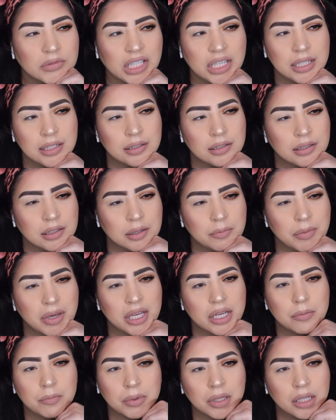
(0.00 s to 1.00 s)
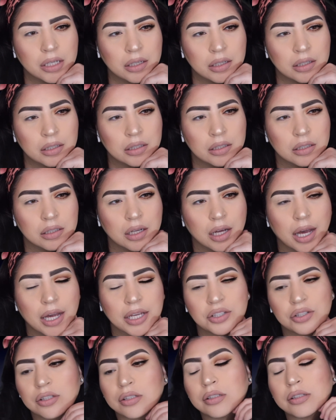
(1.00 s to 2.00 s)
easy makeup look. I
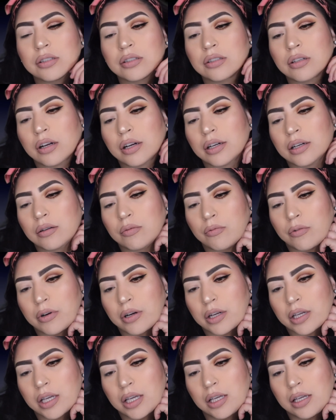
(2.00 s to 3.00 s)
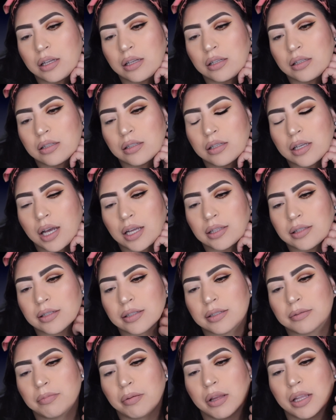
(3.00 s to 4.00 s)
just started working at
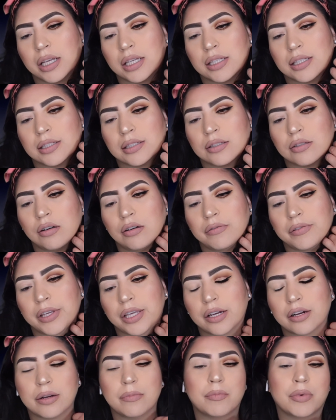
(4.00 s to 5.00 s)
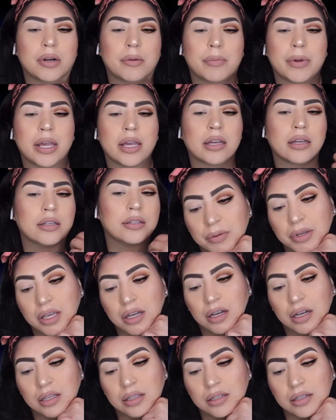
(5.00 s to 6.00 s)
this place over here in Burbank. To be
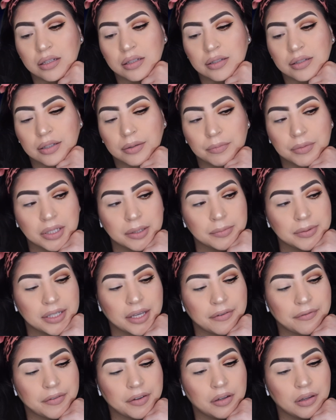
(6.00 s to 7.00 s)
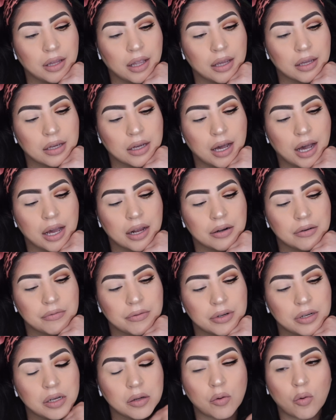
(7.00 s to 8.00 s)
honest, sometimes I feel like I
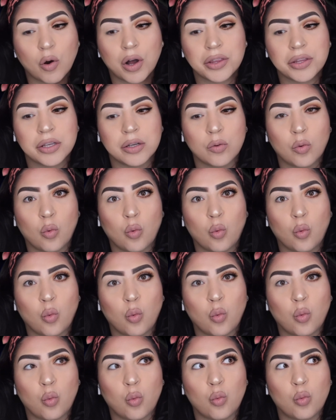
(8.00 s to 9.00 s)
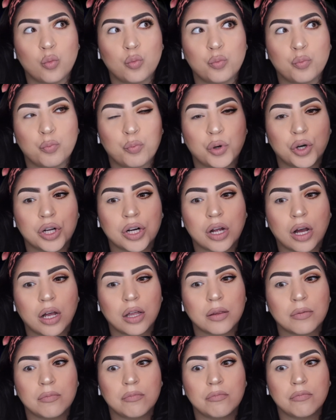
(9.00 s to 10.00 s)
don't really want to put
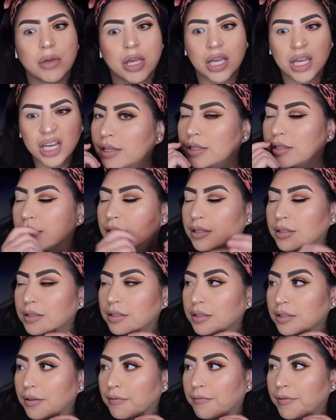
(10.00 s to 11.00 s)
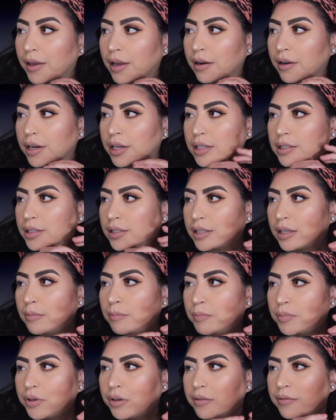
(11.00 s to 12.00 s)
on makeup. And this is a very
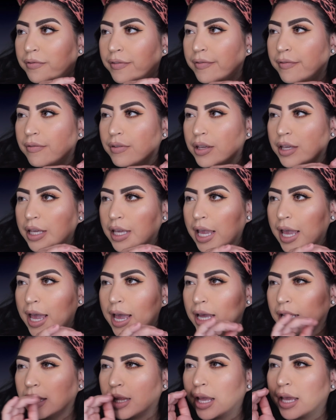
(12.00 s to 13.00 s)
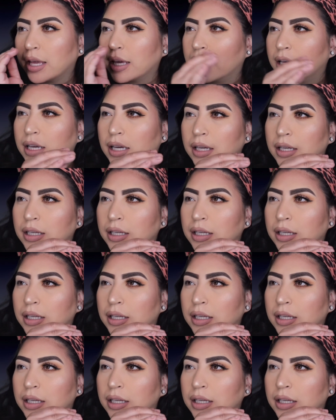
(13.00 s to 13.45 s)
simple, yet like,